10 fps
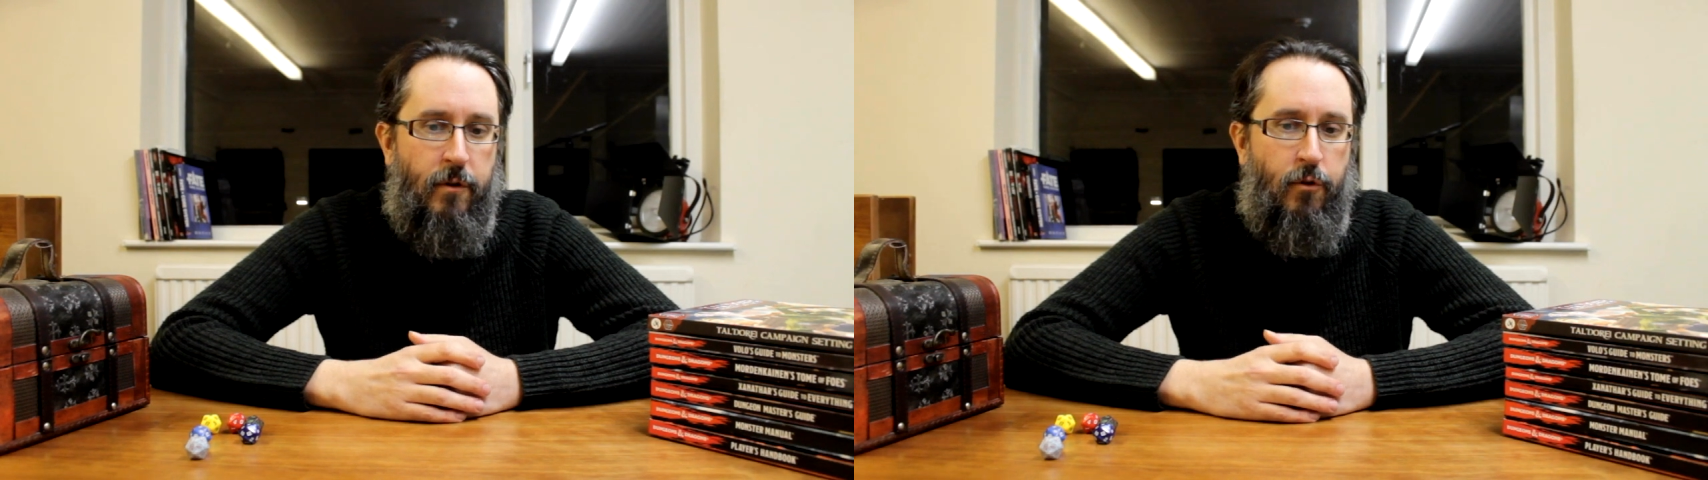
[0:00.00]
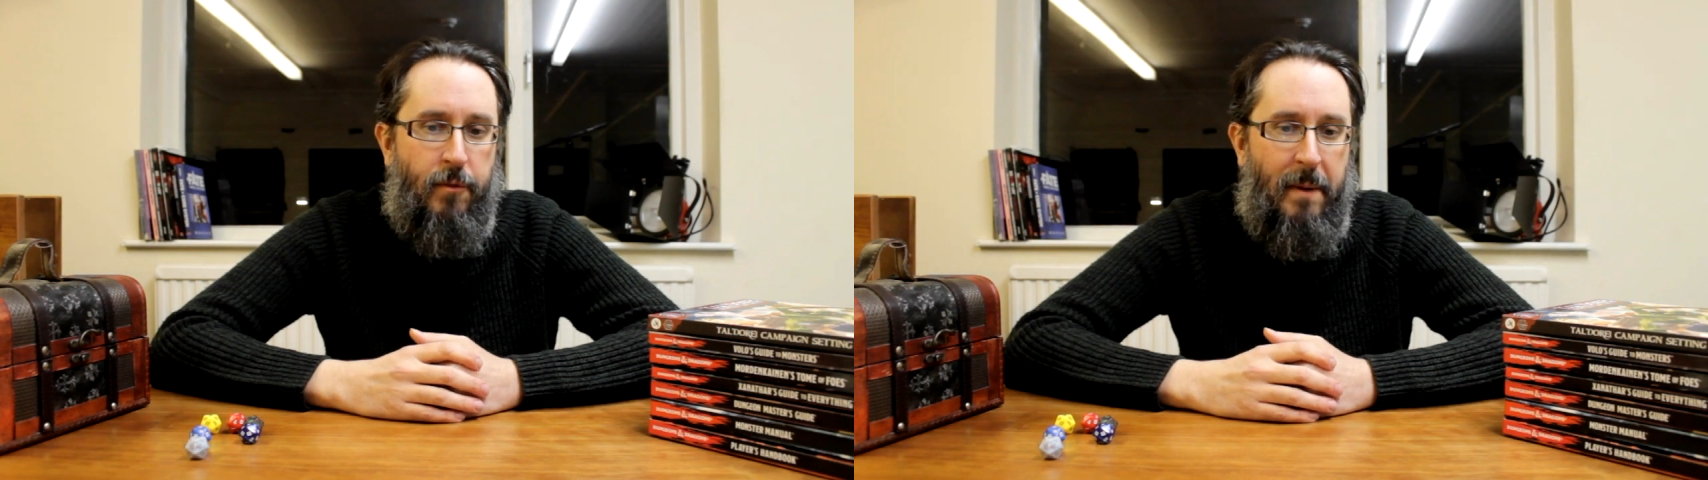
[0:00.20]

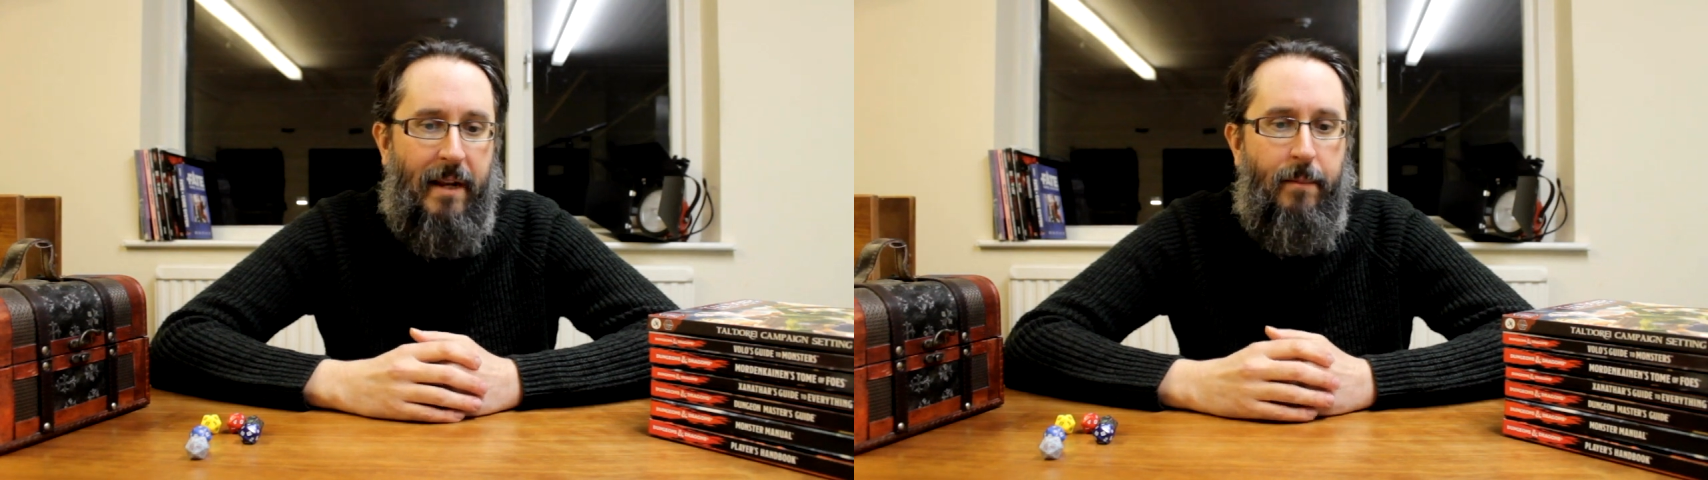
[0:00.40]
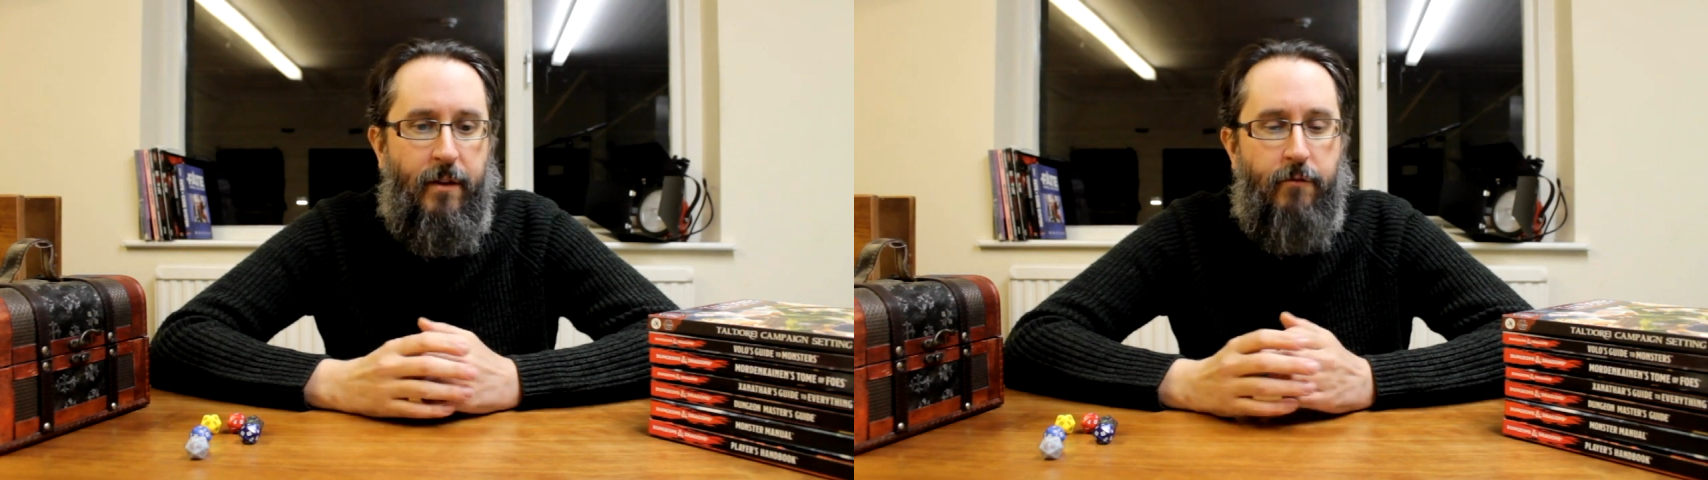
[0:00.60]

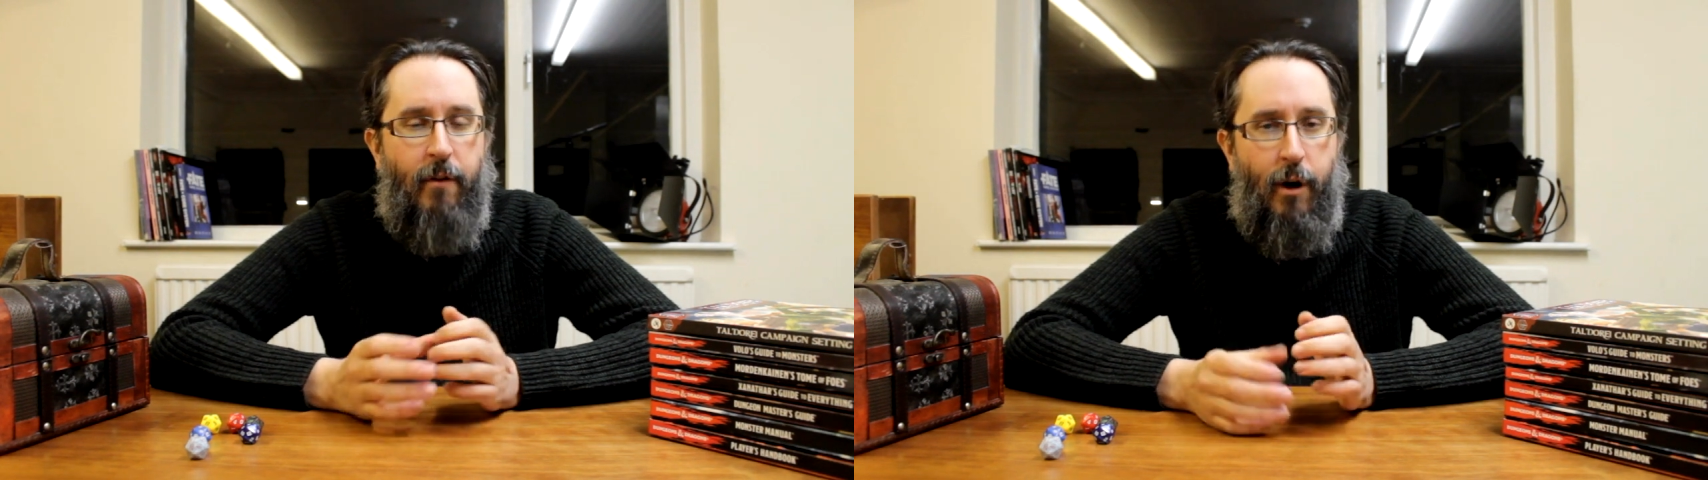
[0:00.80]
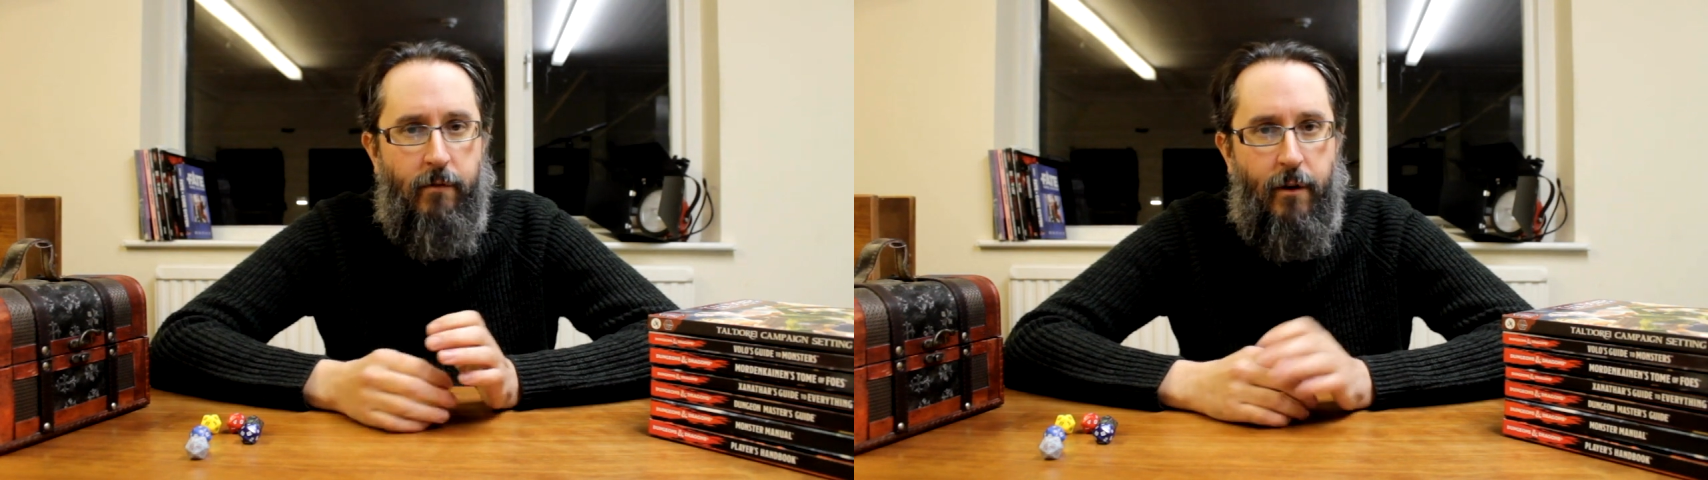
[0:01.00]
automatically means
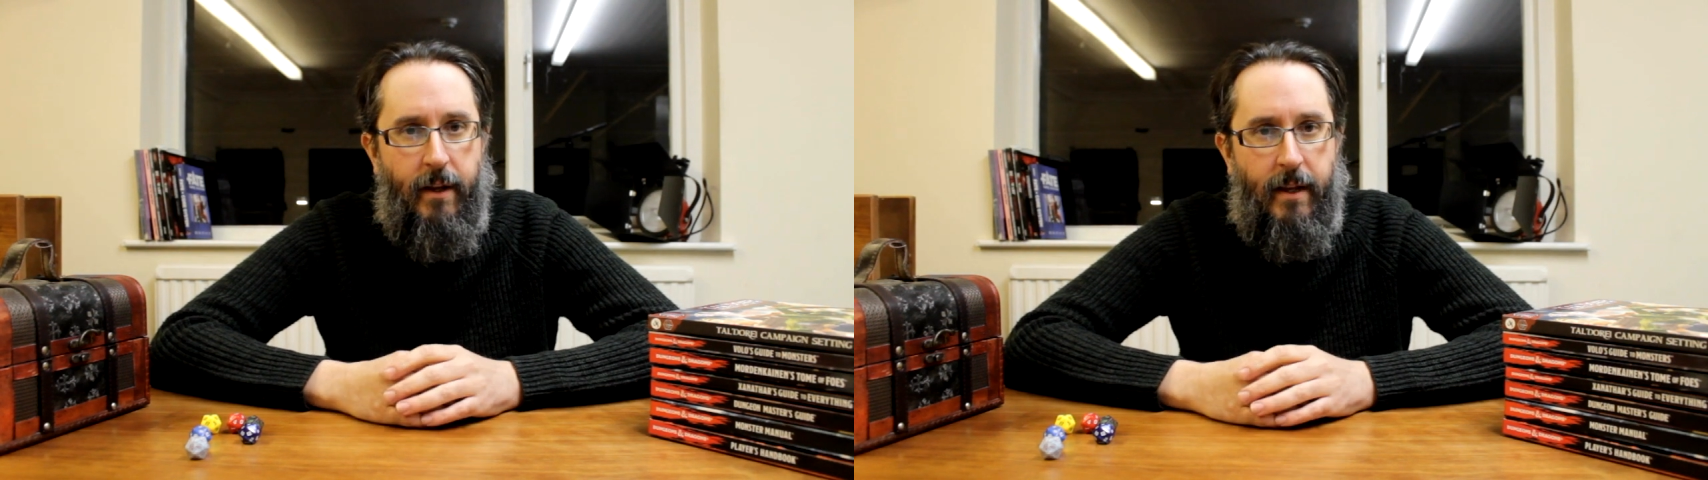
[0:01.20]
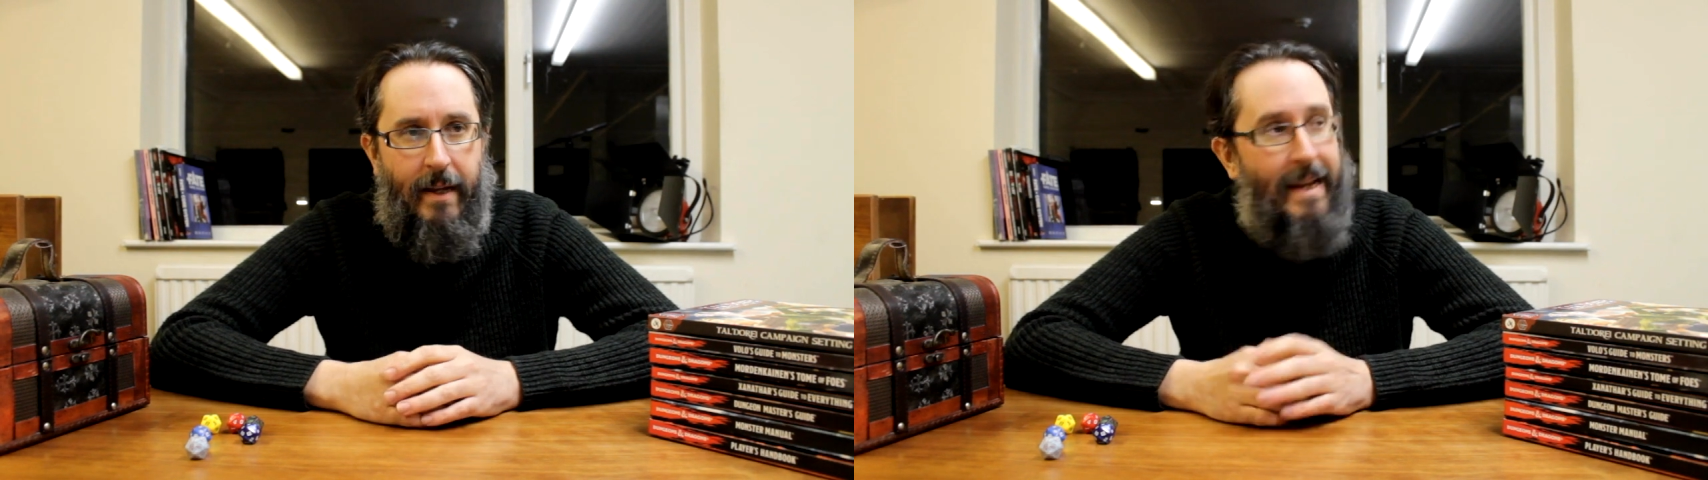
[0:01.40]

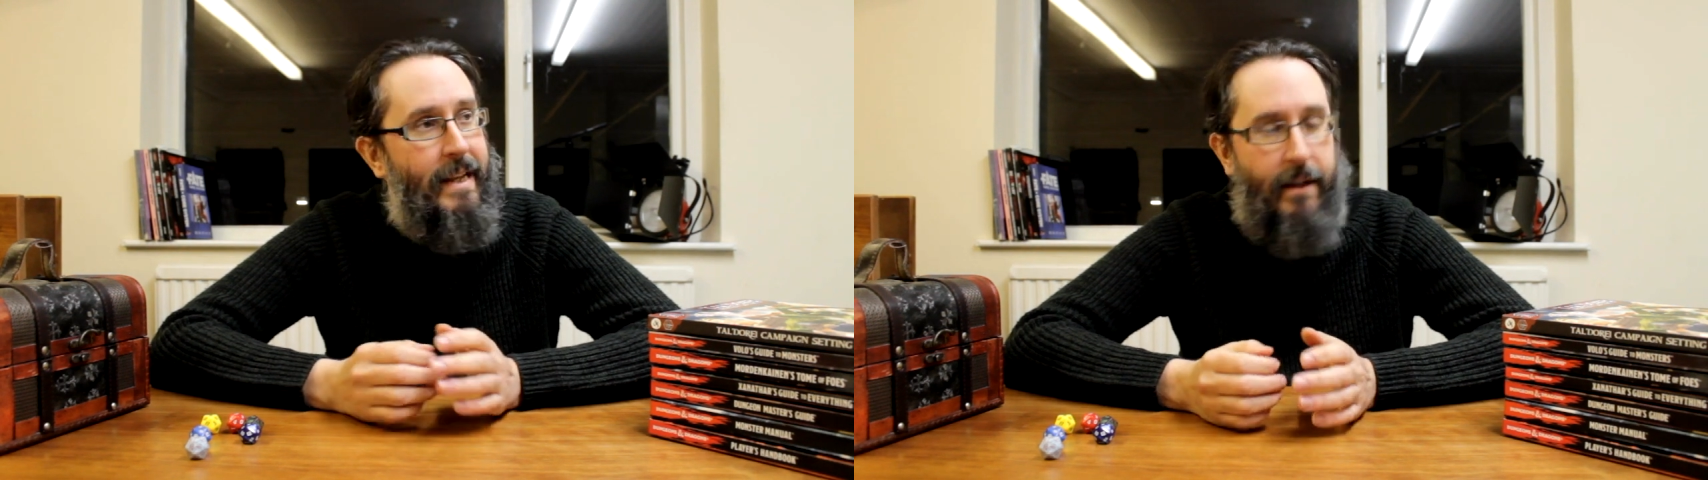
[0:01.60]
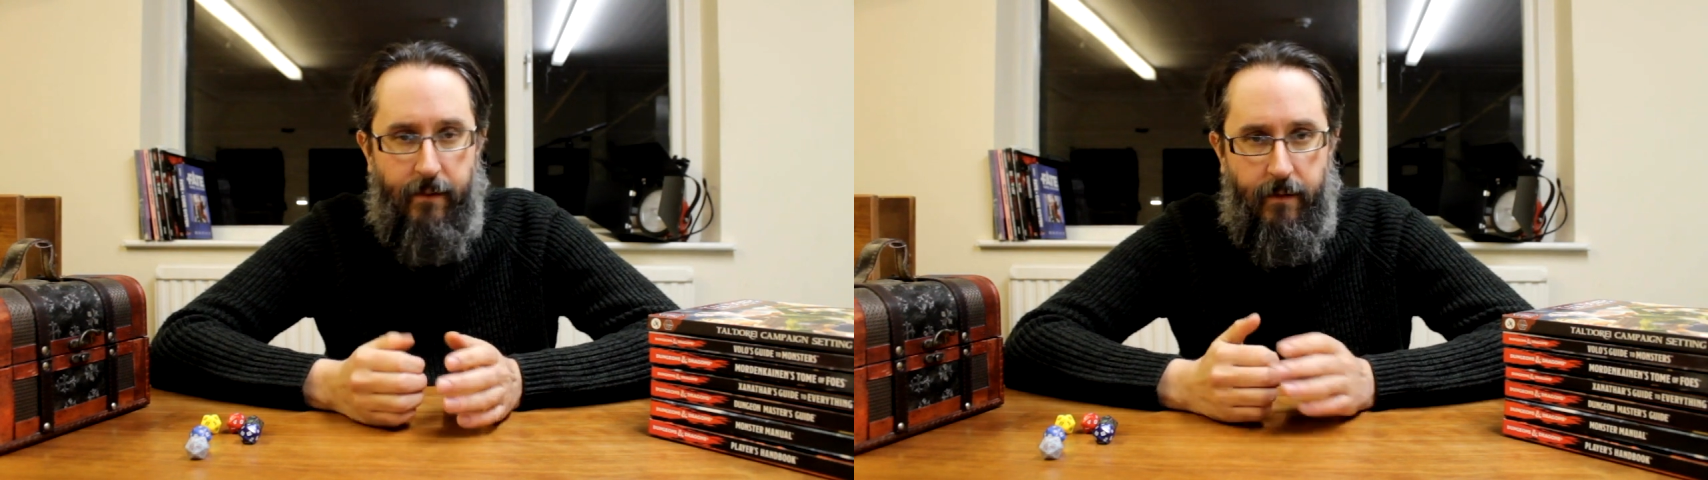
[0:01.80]
railroading. It
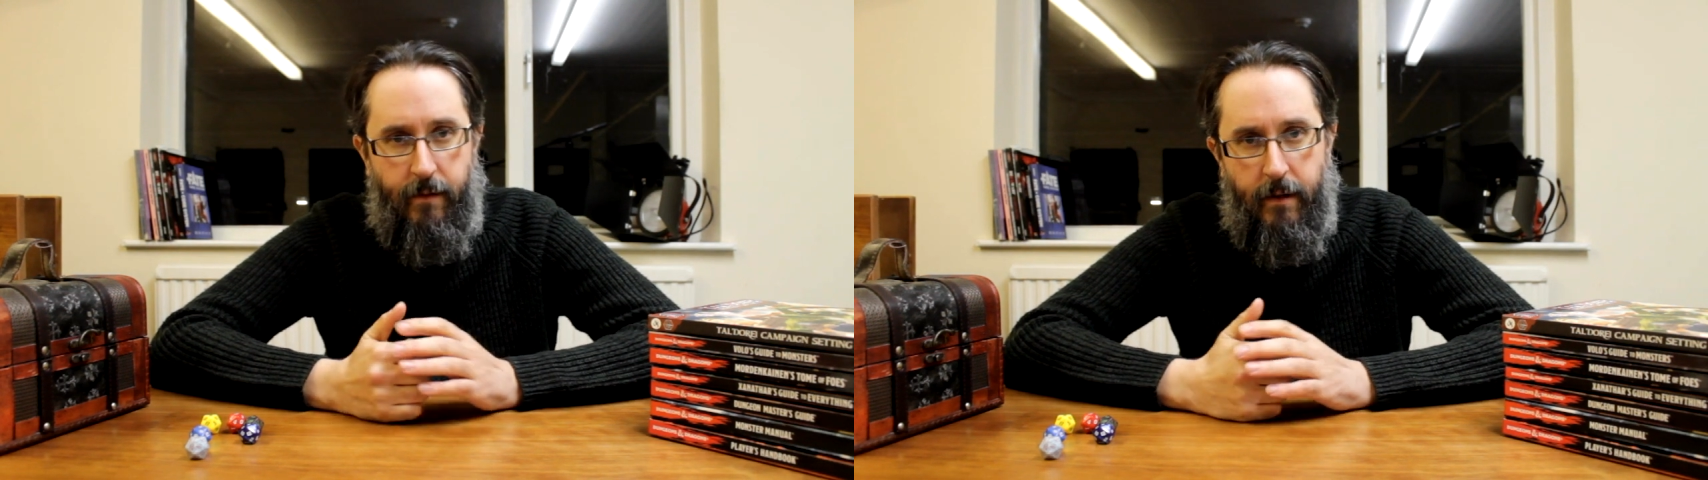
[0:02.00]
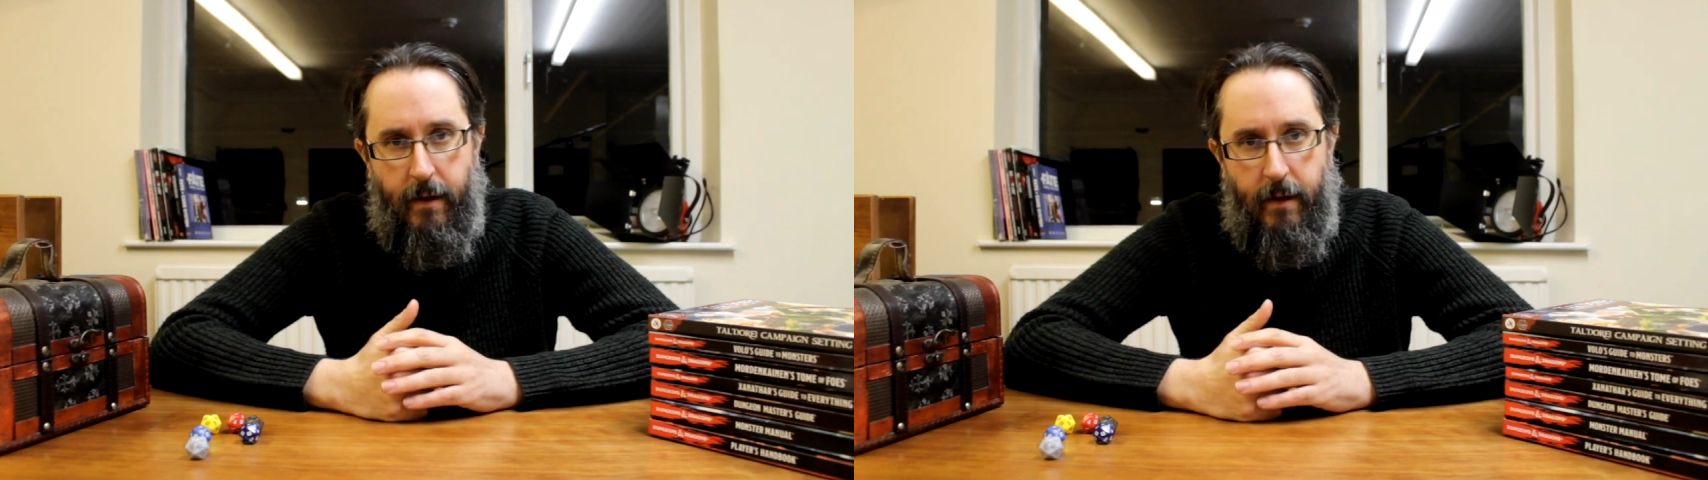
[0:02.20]
doesn't.